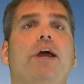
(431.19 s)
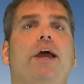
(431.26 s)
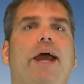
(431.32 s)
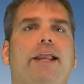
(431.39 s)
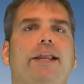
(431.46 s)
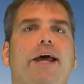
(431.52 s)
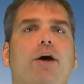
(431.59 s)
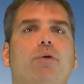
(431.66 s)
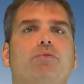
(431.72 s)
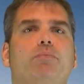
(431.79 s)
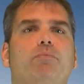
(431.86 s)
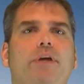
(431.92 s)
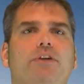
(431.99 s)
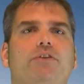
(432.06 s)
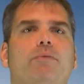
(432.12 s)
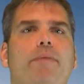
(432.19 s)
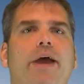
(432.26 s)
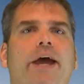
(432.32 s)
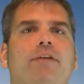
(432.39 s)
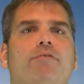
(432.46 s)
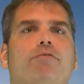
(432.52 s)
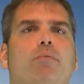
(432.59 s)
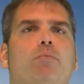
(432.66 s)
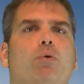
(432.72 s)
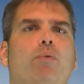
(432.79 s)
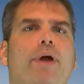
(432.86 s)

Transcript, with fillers: and helped meet demand from a